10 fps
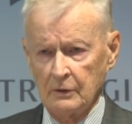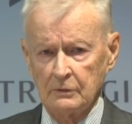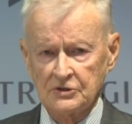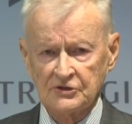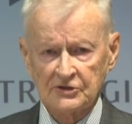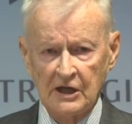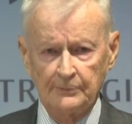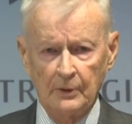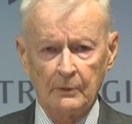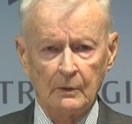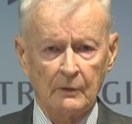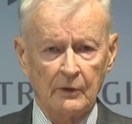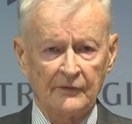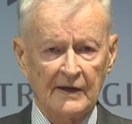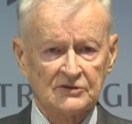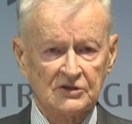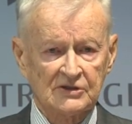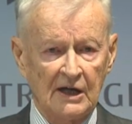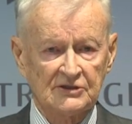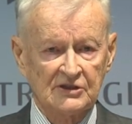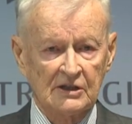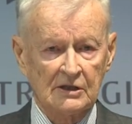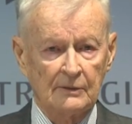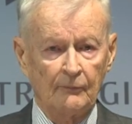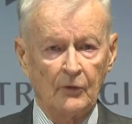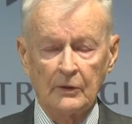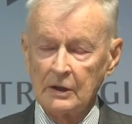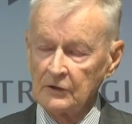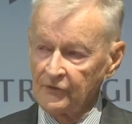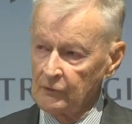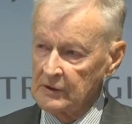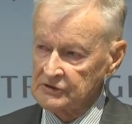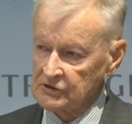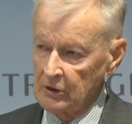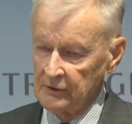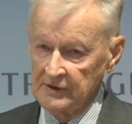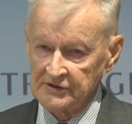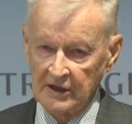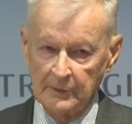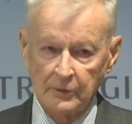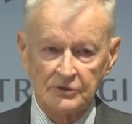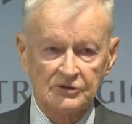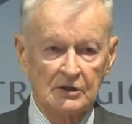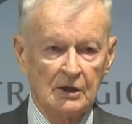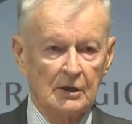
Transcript: which is capable of exercising influence on its neighbors